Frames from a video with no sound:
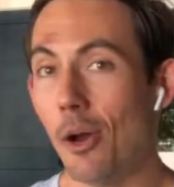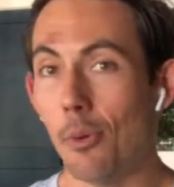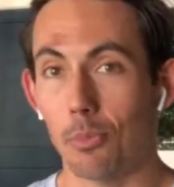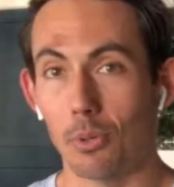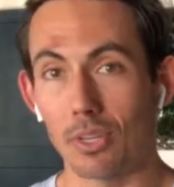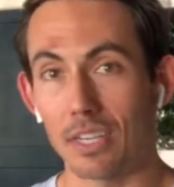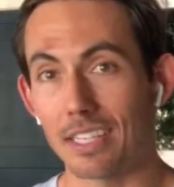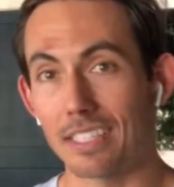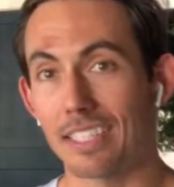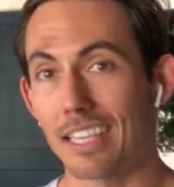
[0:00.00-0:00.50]

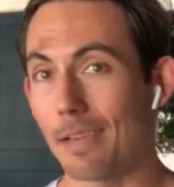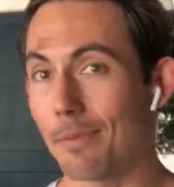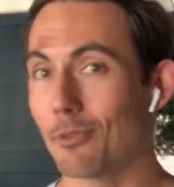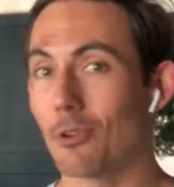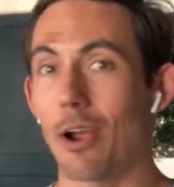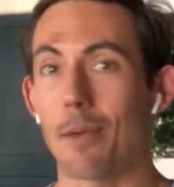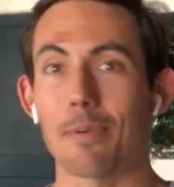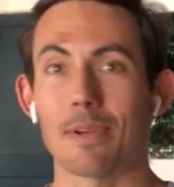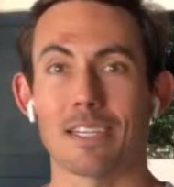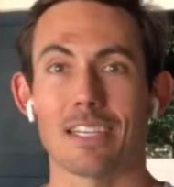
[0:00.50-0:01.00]
Please keep
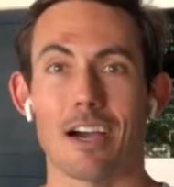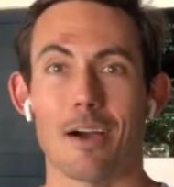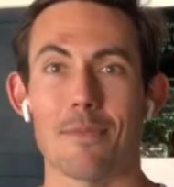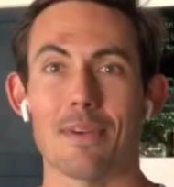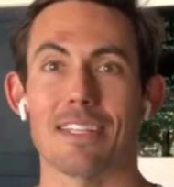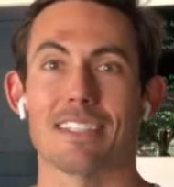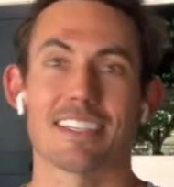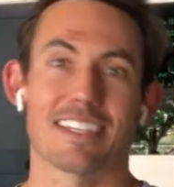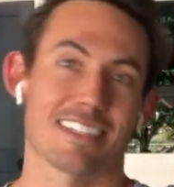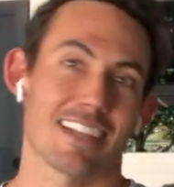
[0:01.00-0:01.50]
dropping
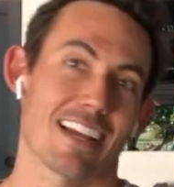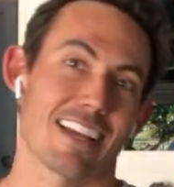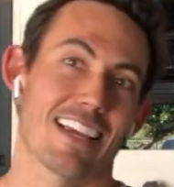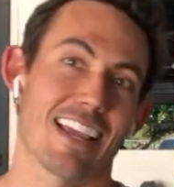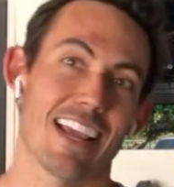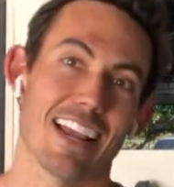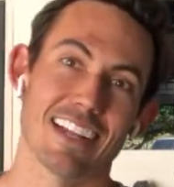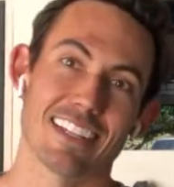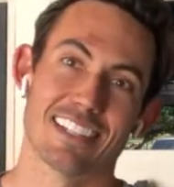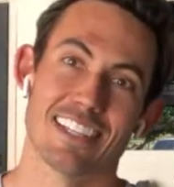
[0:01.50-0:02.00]
comments because I
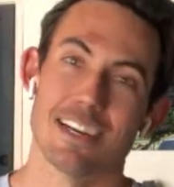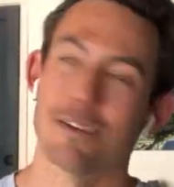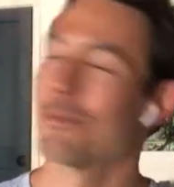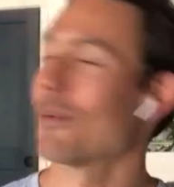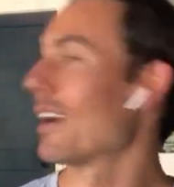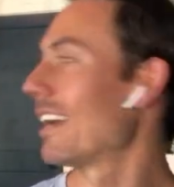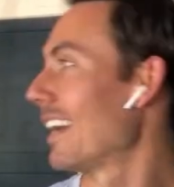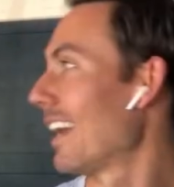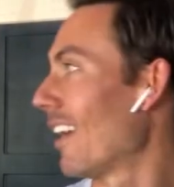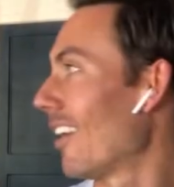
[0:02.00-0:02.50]
can't see them
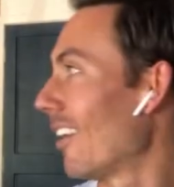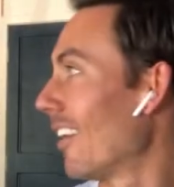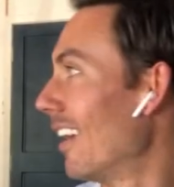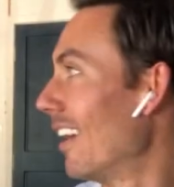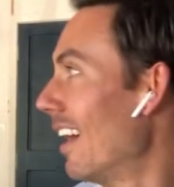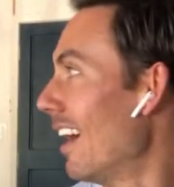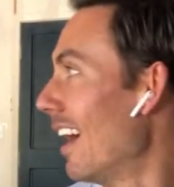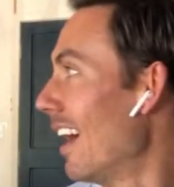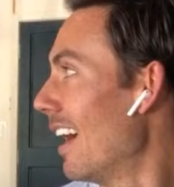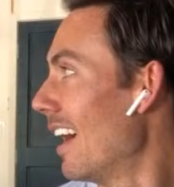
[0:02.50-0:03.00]
right now.
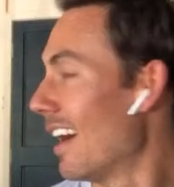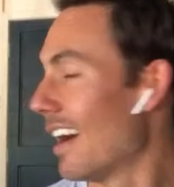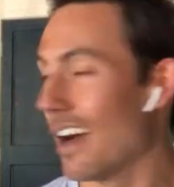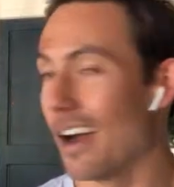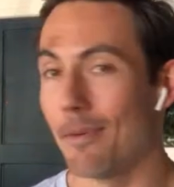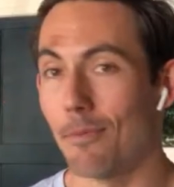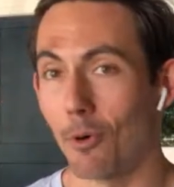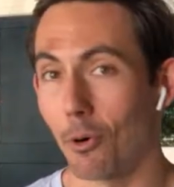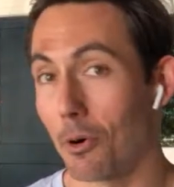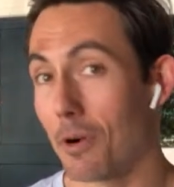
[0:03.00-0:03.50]

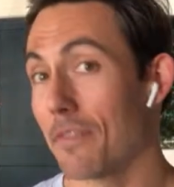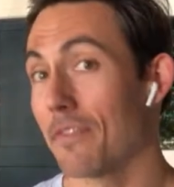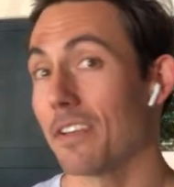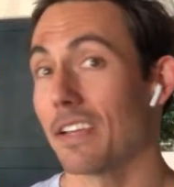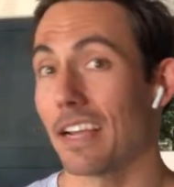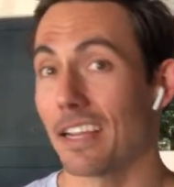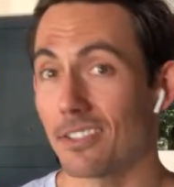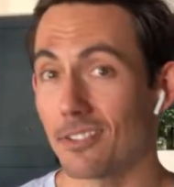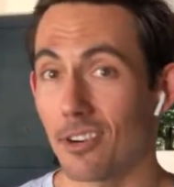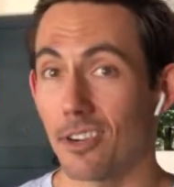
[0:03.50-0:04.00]
Or if you
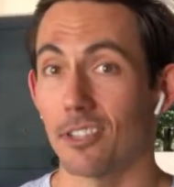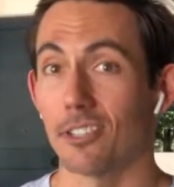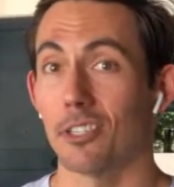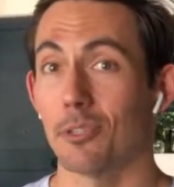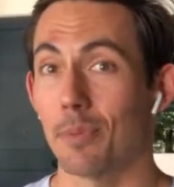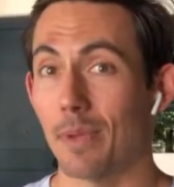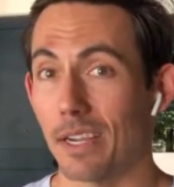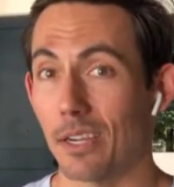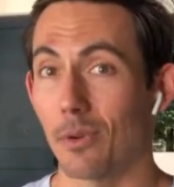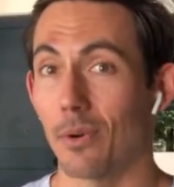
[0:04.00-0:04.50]
guys are all
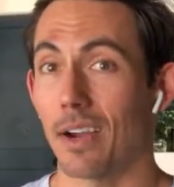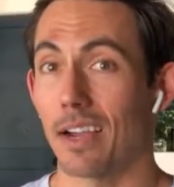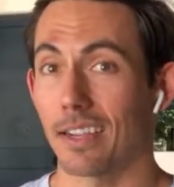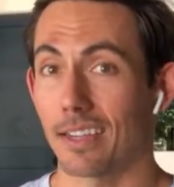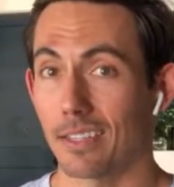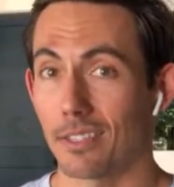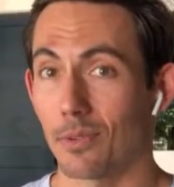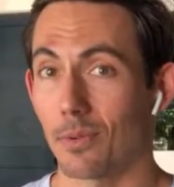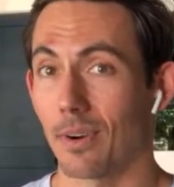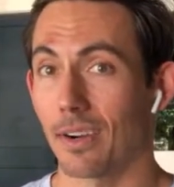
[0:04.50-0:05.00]
just being quiet
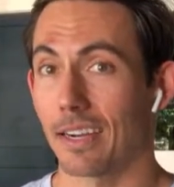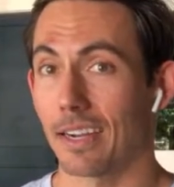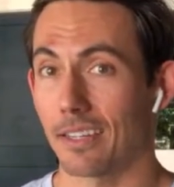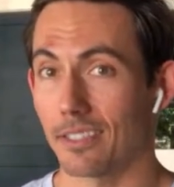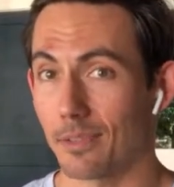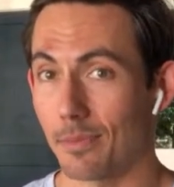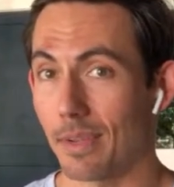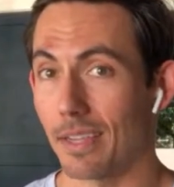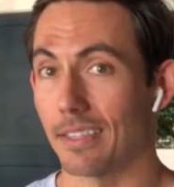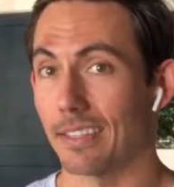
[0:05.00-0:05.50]
because the
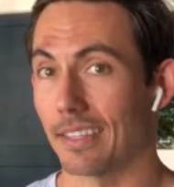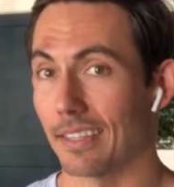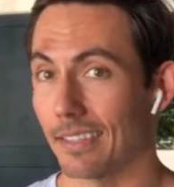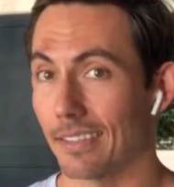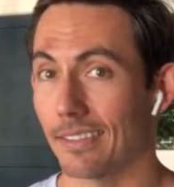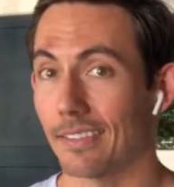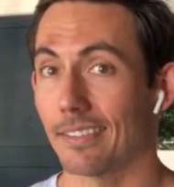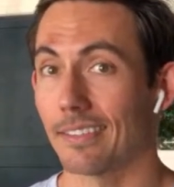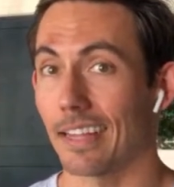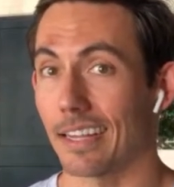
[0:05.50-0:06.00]
workout's amazing,
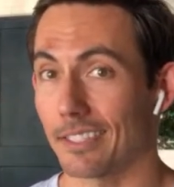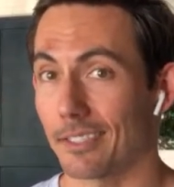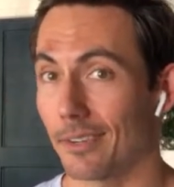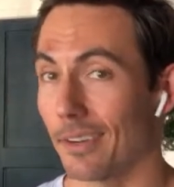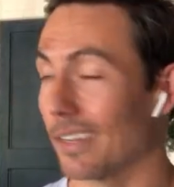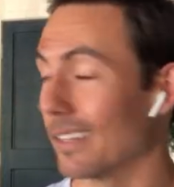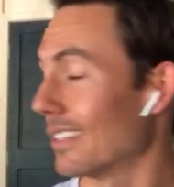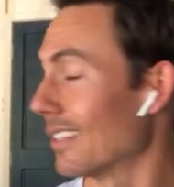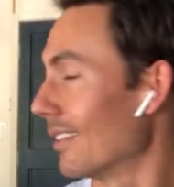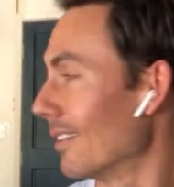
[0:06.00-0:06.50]
that's
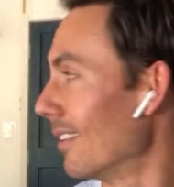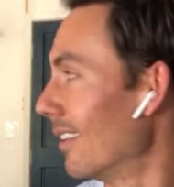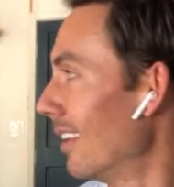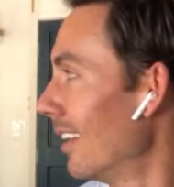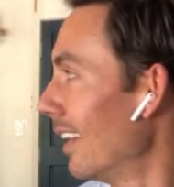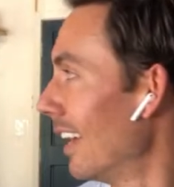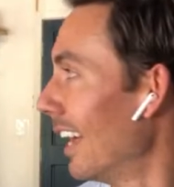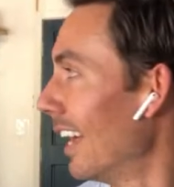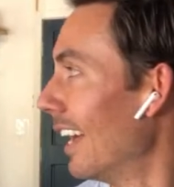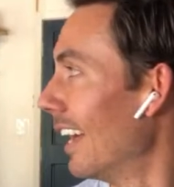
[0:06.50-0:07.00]
great too.
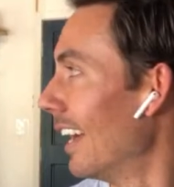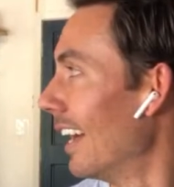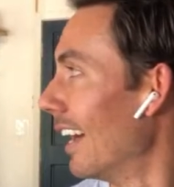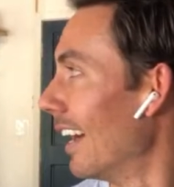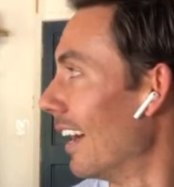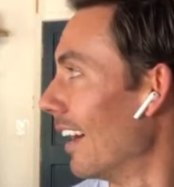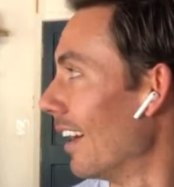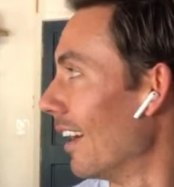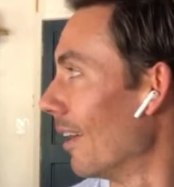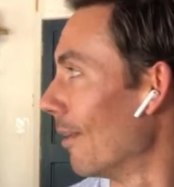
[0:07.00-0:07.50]
We
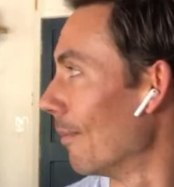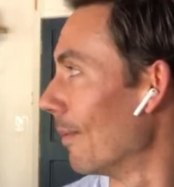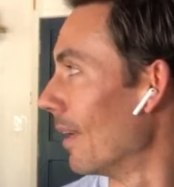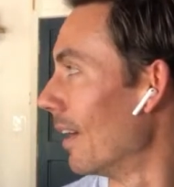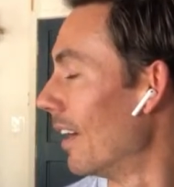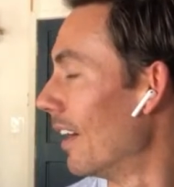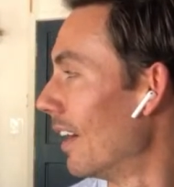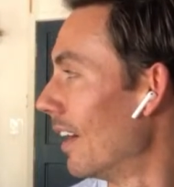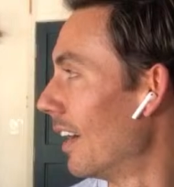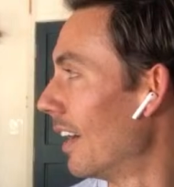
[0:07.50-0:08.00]
got
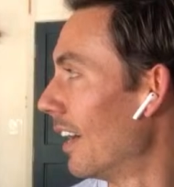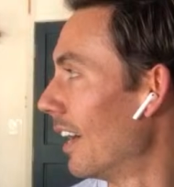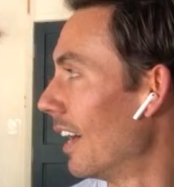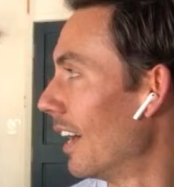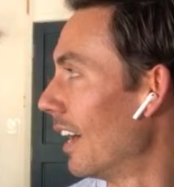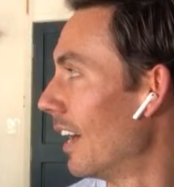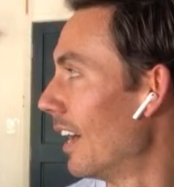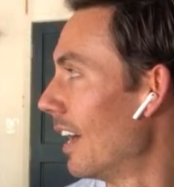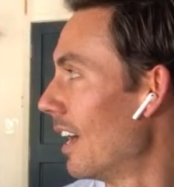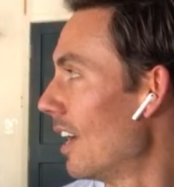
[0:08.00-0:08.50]

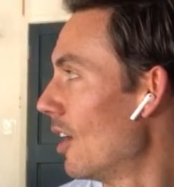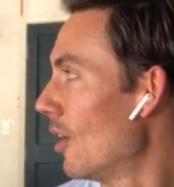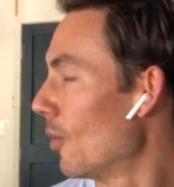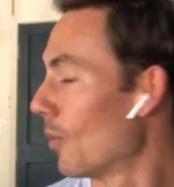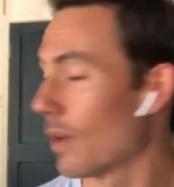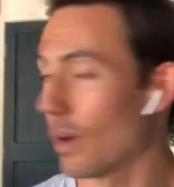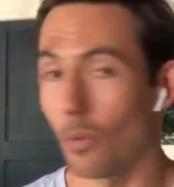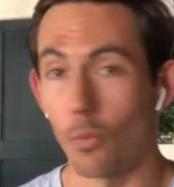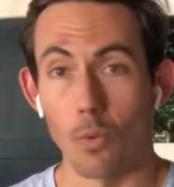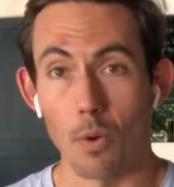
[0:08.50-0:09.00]

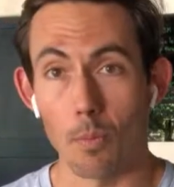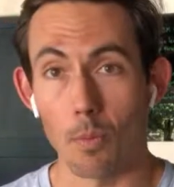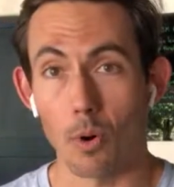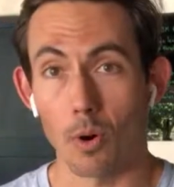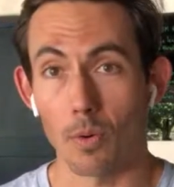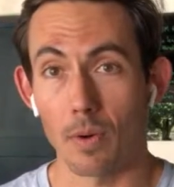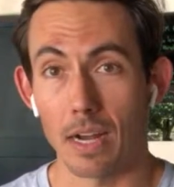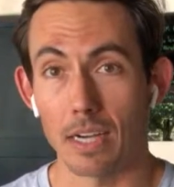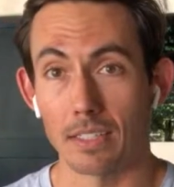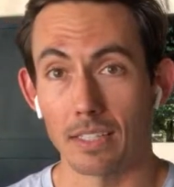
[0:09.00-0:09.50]
one
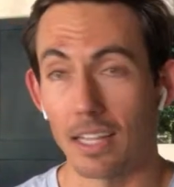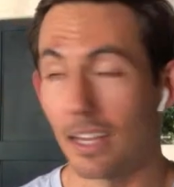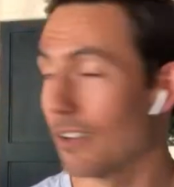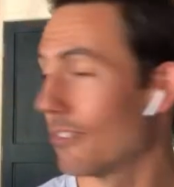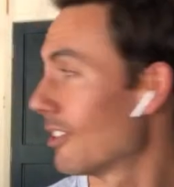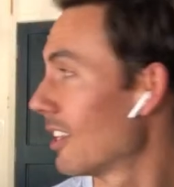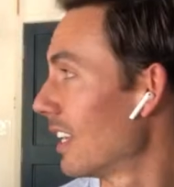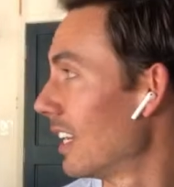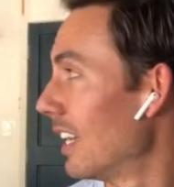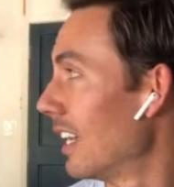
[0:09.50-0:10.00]
more round
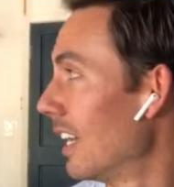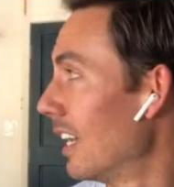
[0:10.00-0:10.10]
left.